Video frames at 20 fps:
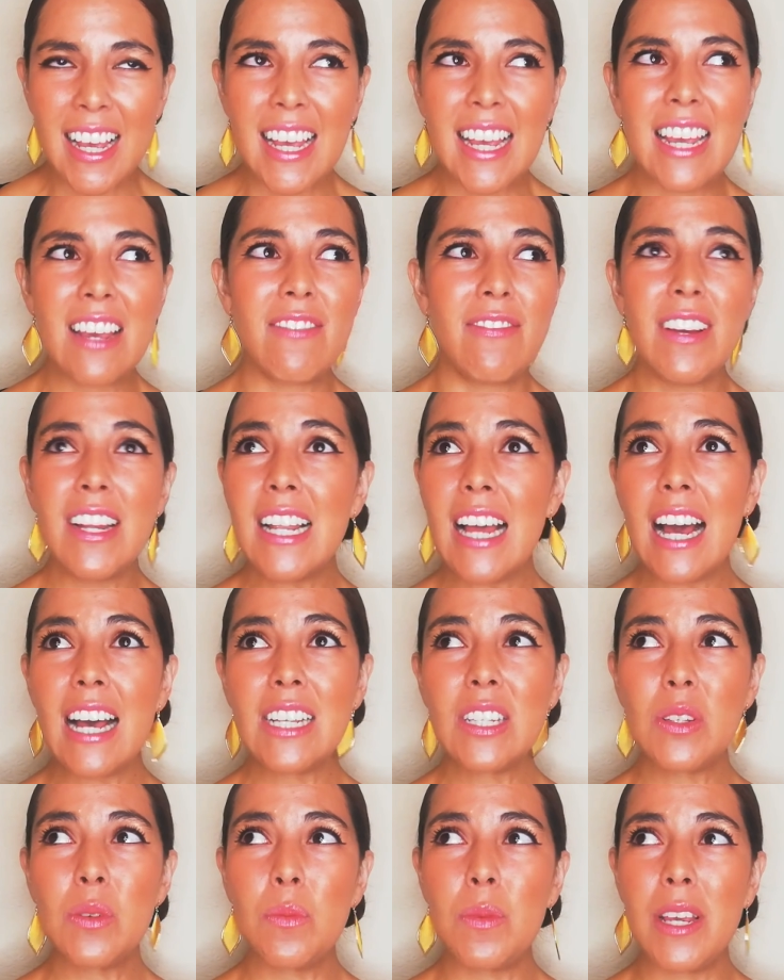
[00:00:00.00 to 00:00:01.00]
If it
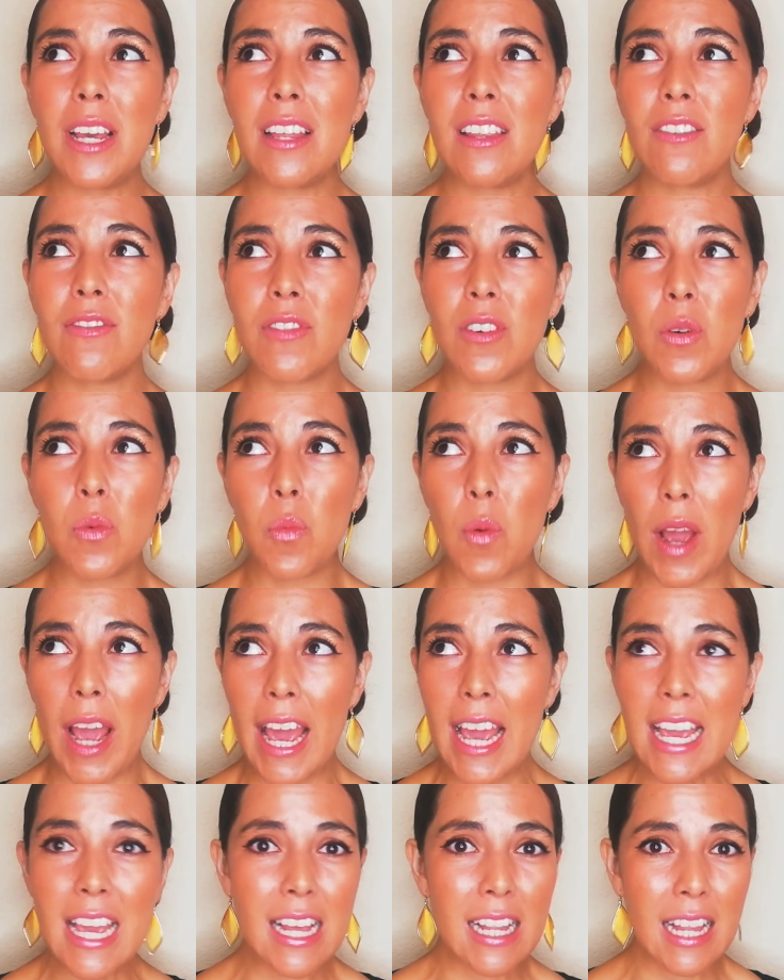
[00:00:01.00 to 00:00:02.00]
has to be a different
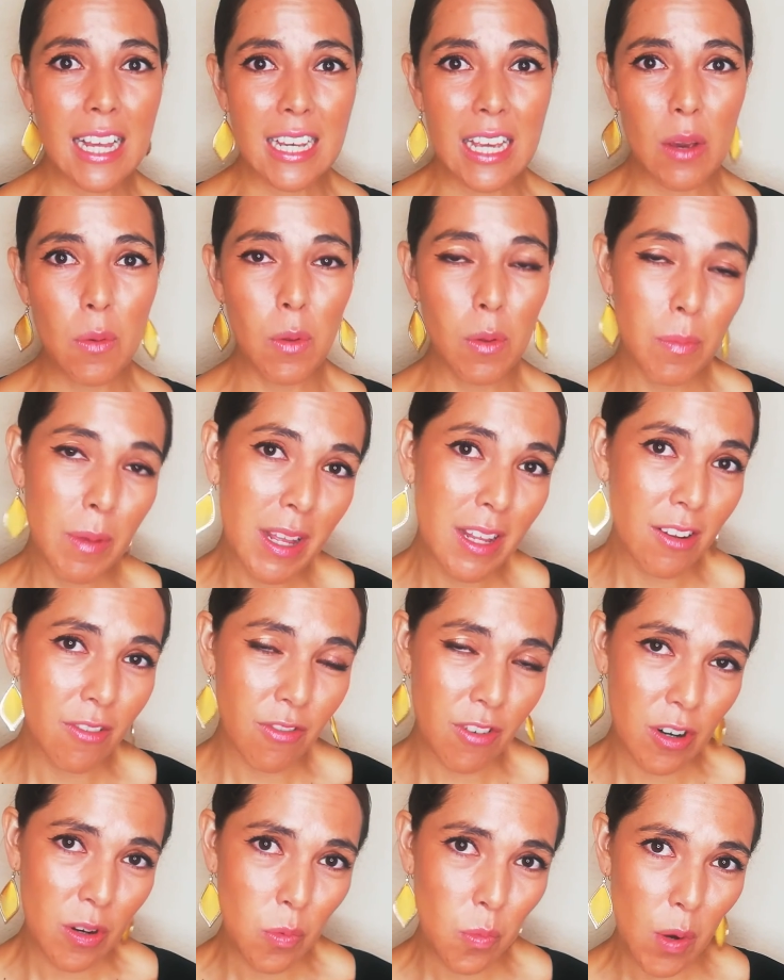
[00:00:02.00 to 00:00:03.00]
way, like it will be a
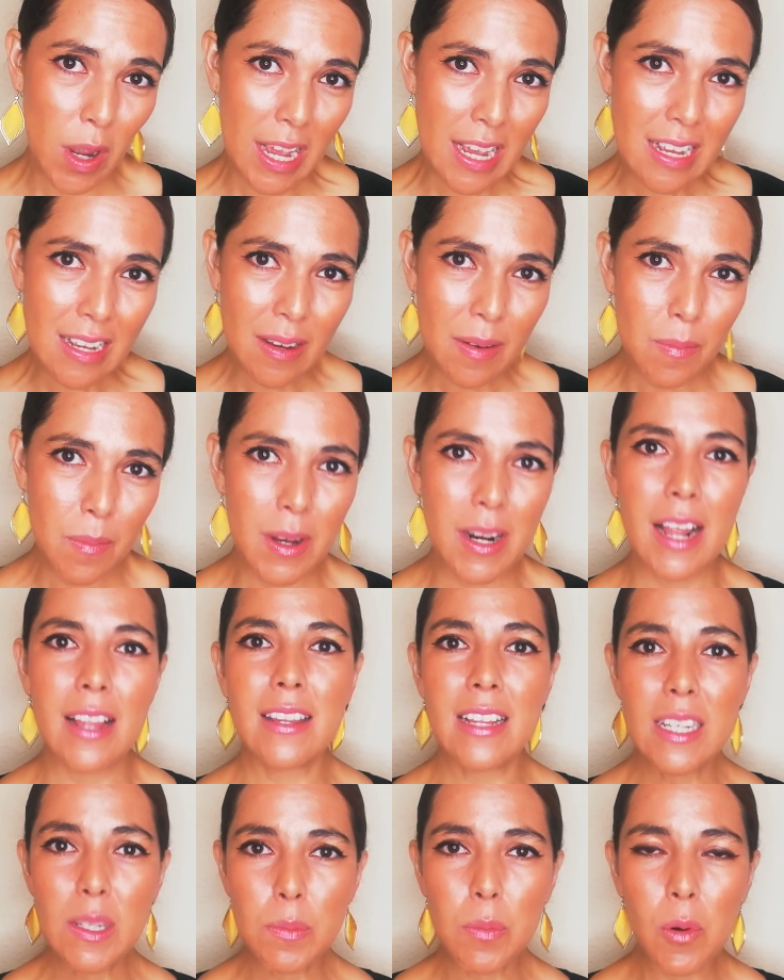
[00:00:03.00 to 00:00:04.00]
different way. But at
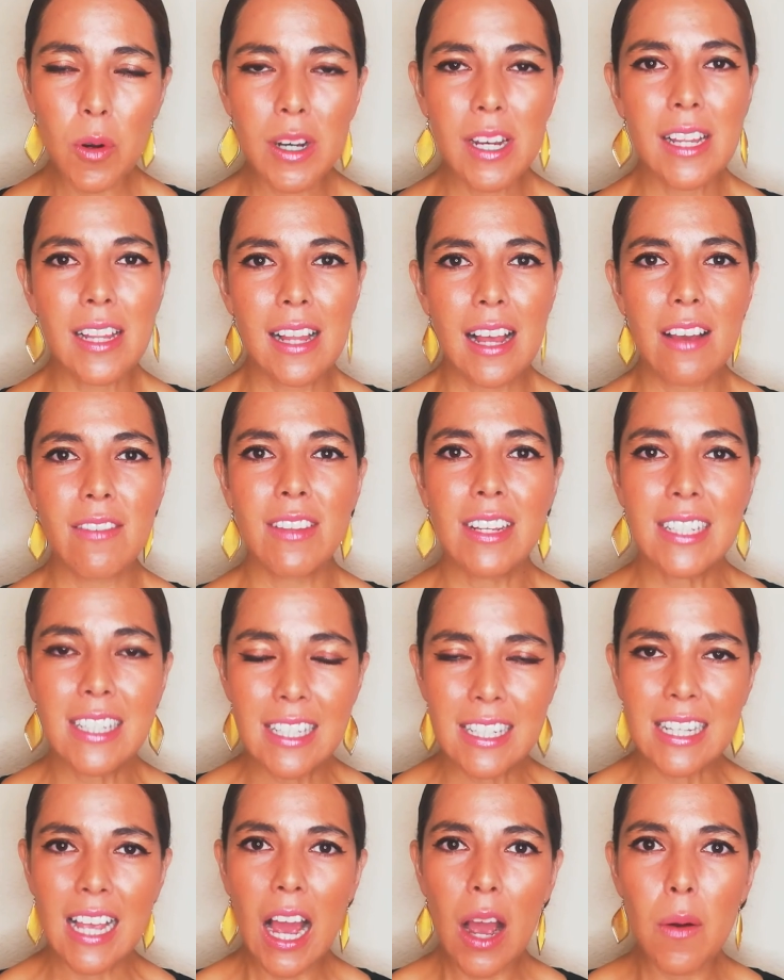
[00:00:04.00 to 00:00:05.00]
this point in life, this
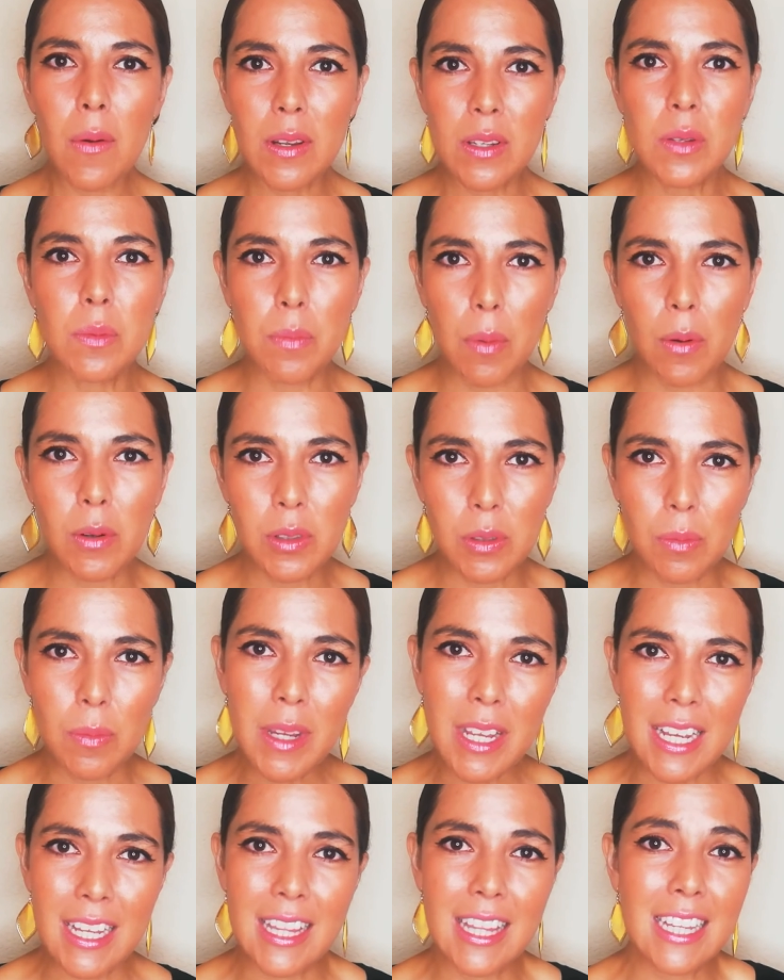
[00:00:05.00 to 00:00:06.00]
is how it's supposed to
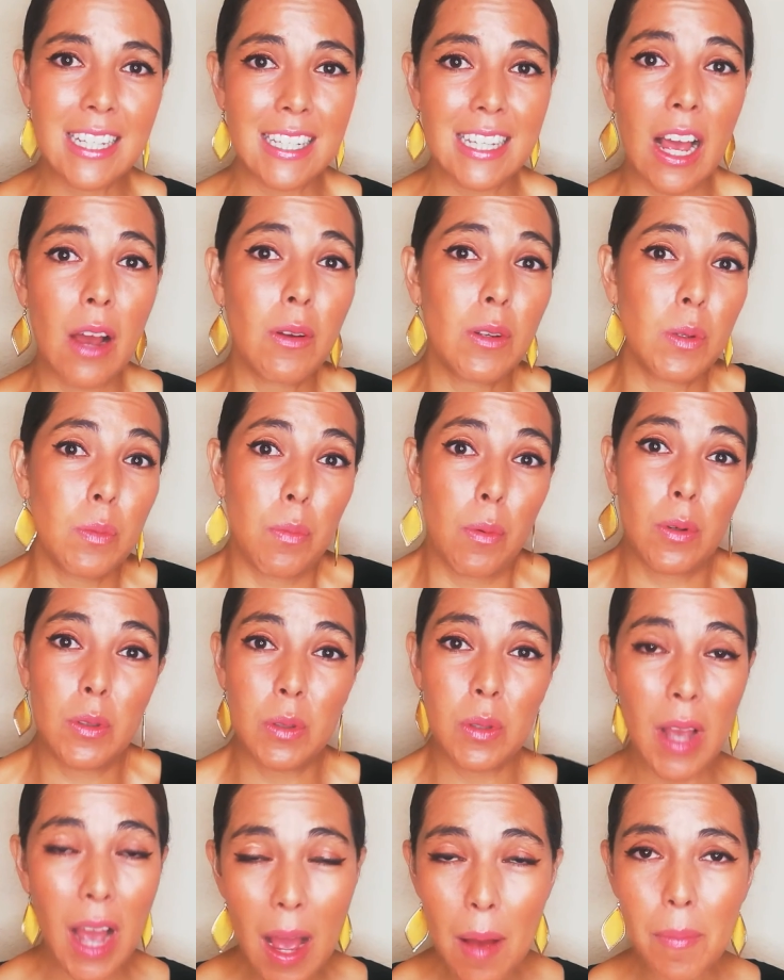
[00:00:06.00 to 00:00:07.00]
be. This is how it's supposed to
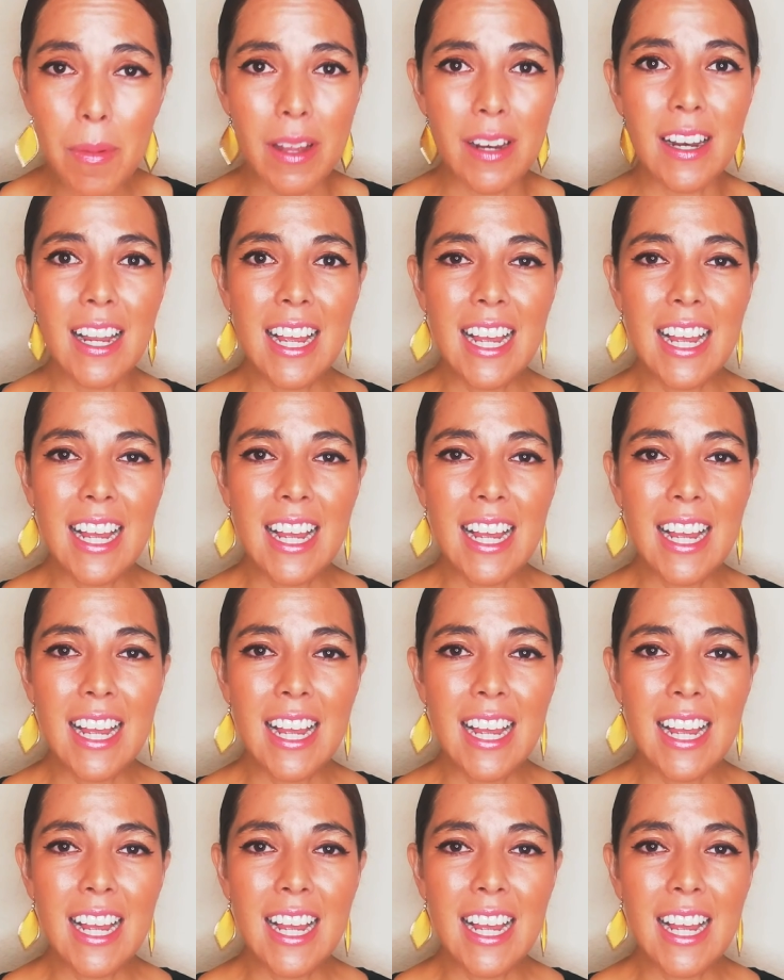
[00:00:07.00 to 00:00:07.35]
happen.